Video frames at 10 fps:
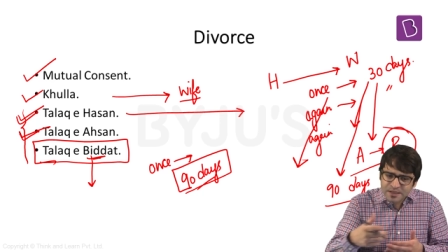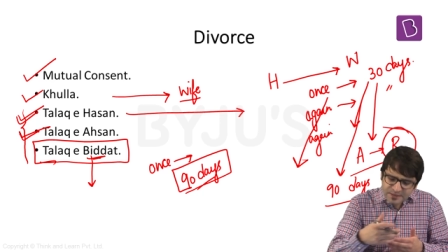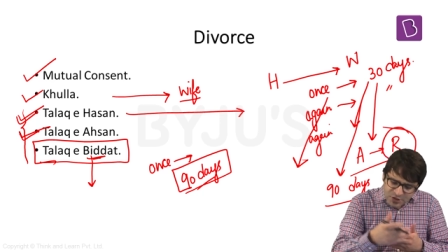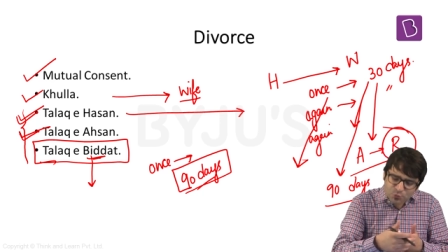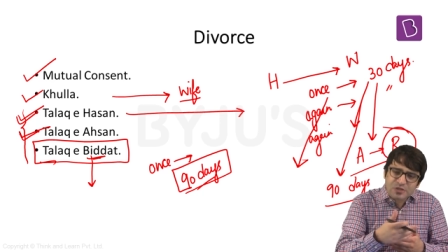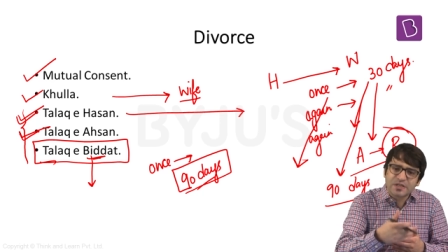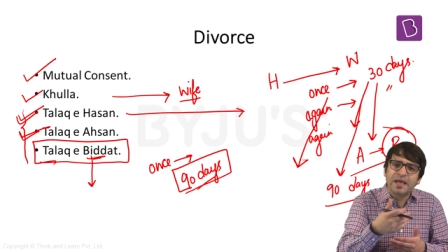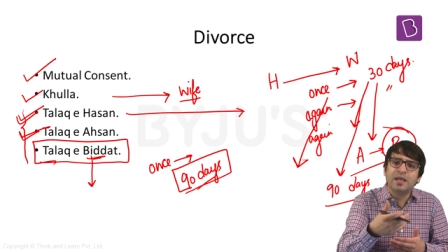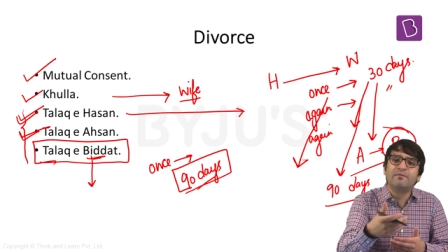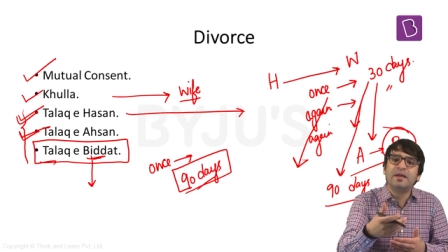This was
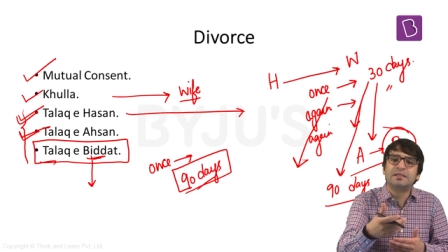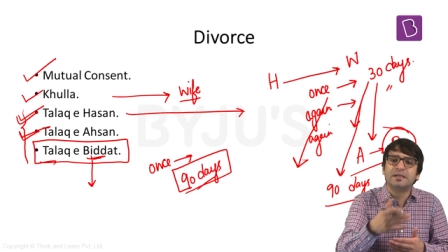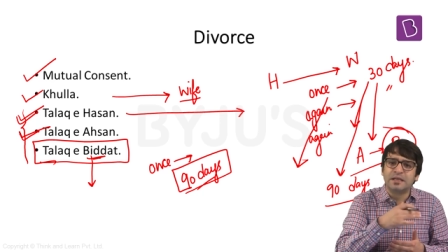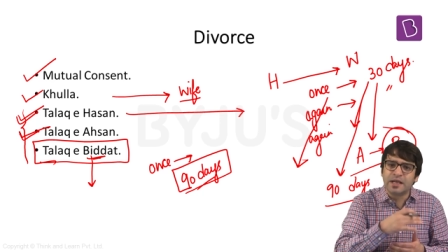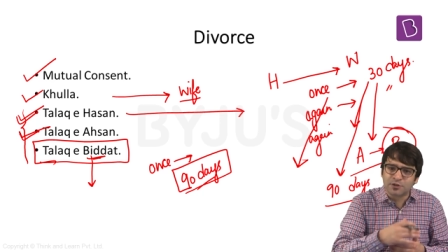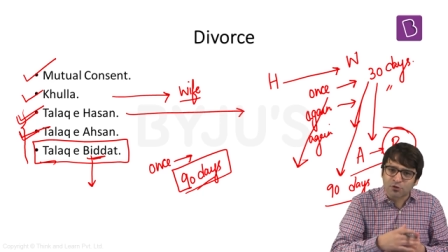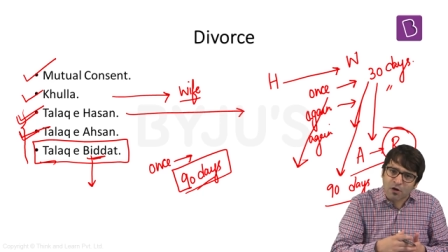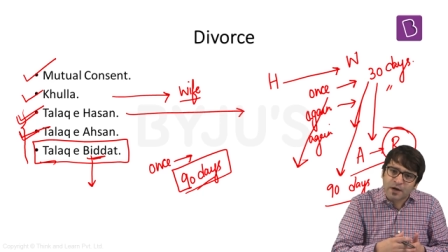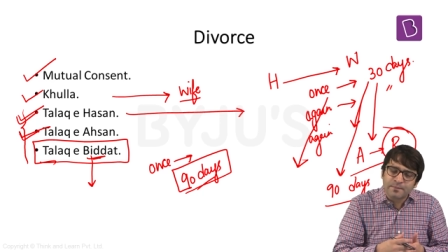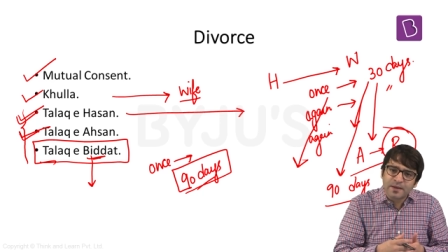innovated later
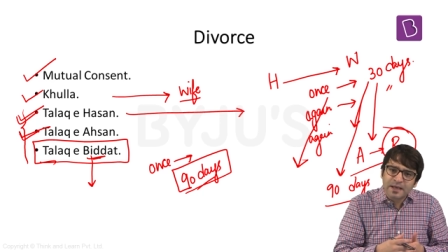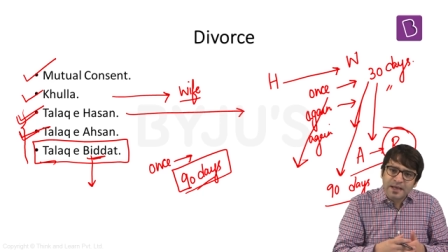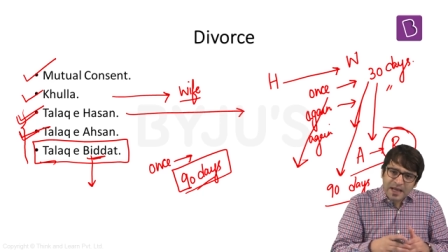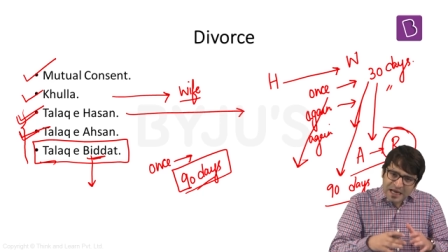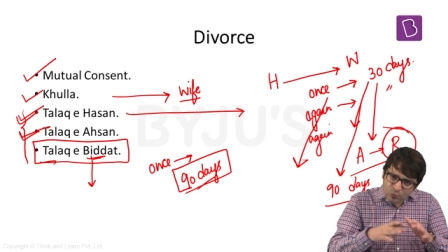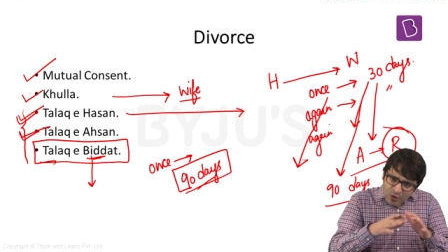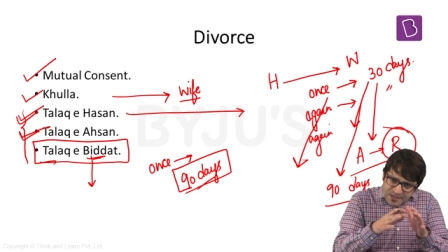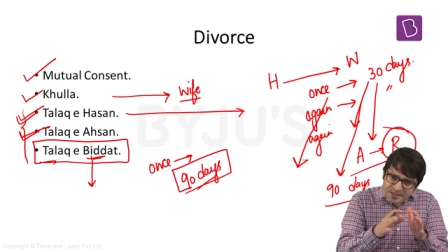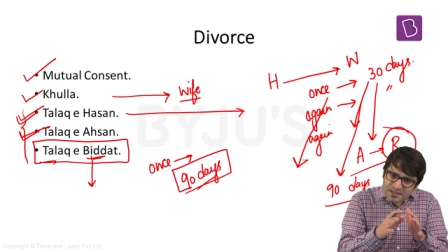on. And what is